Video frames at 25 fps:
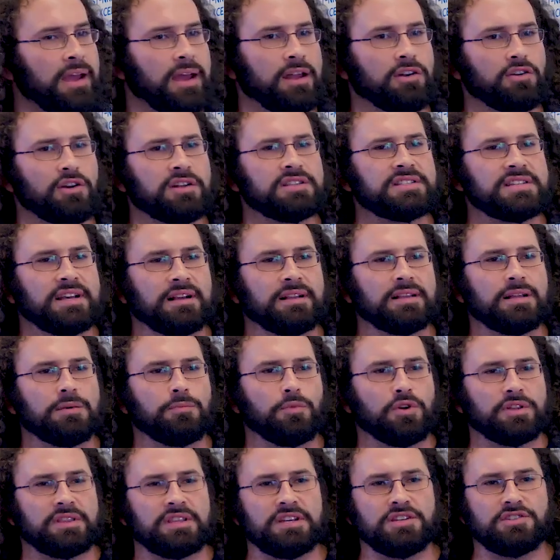and not tell
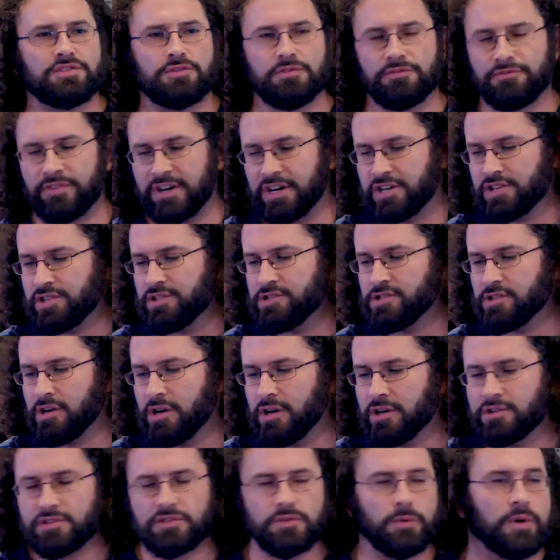them what these two functions
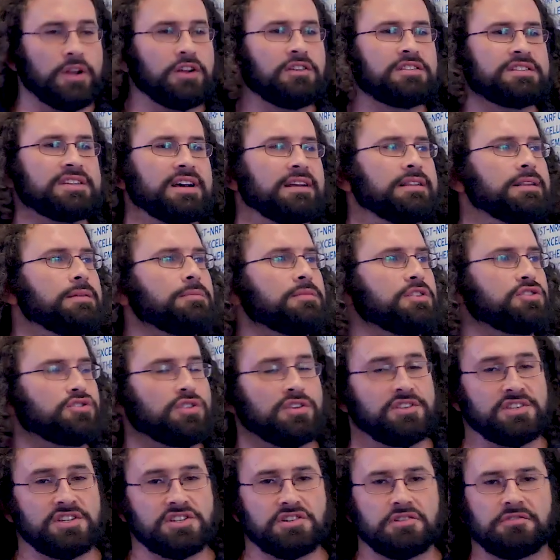are. So we don't tell them the
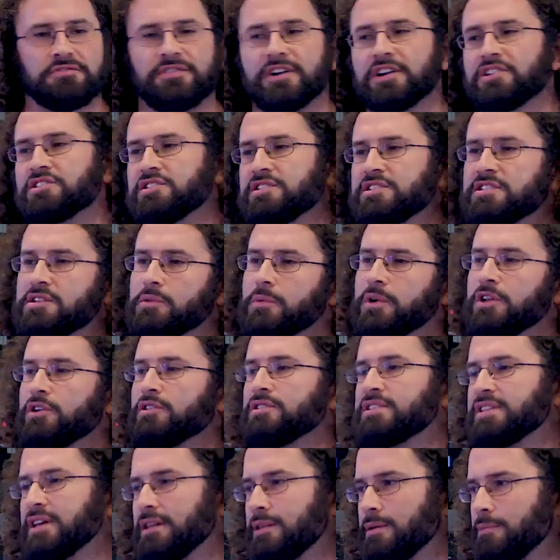transition functions and we
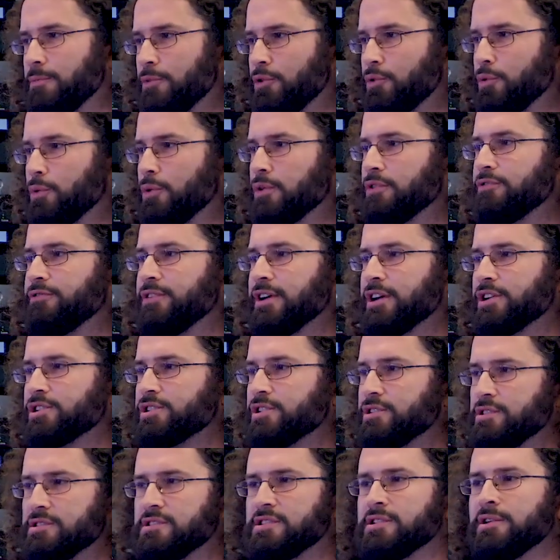don't tell them the reward
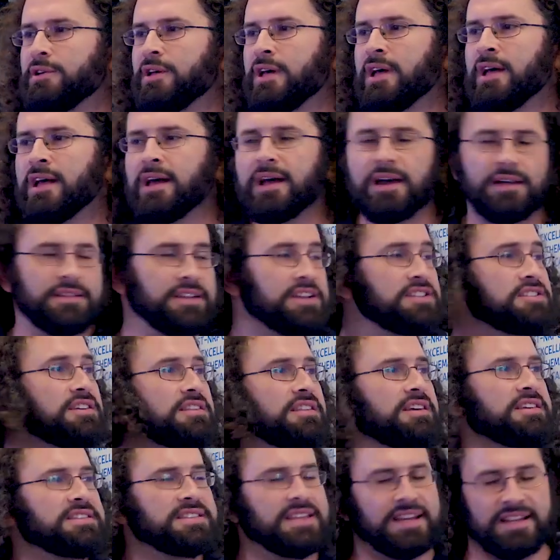functions. And these
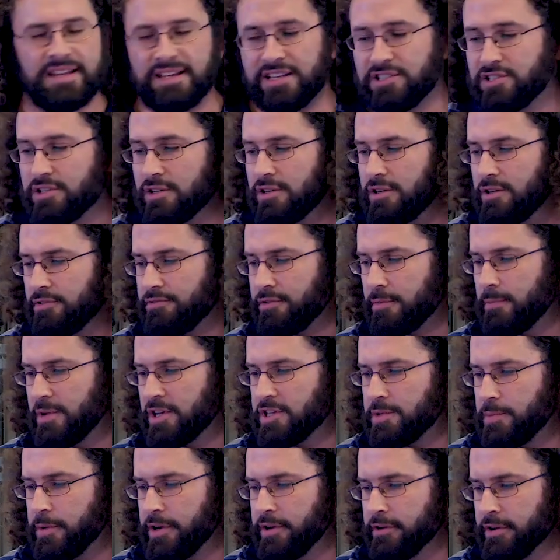are things they need to learn from
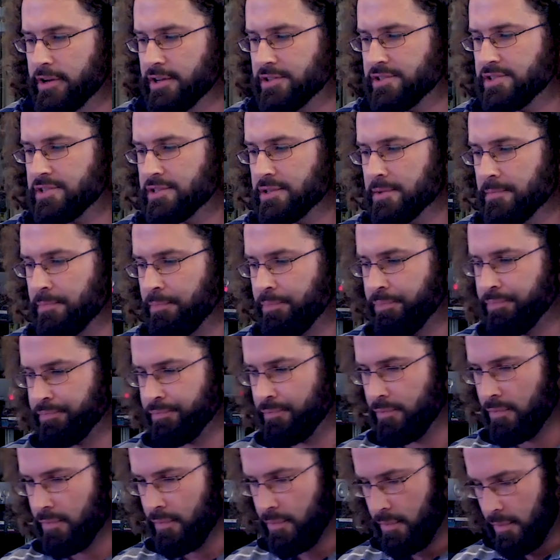experience.
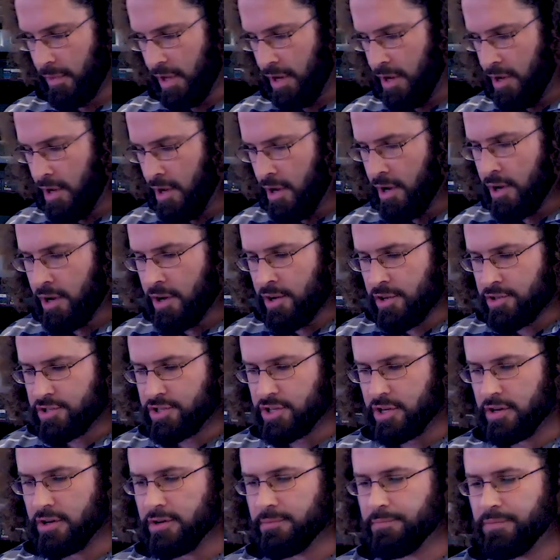
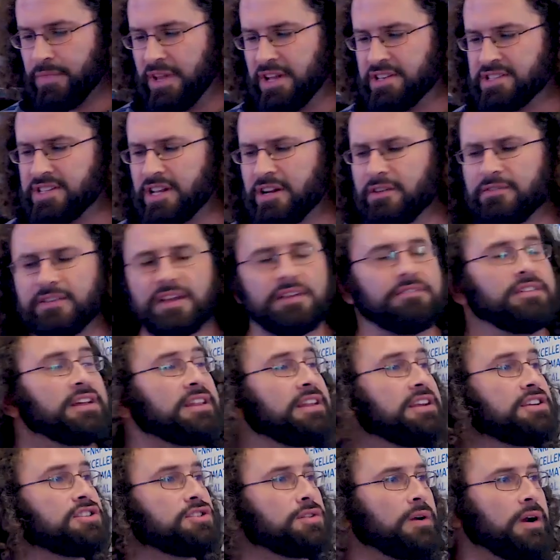So instead of
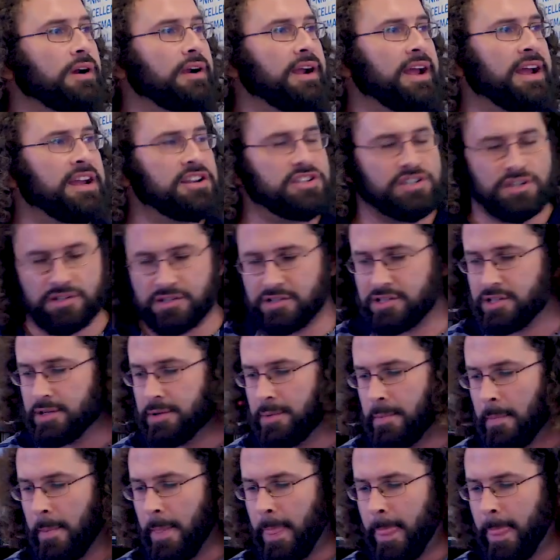giving these to our agent,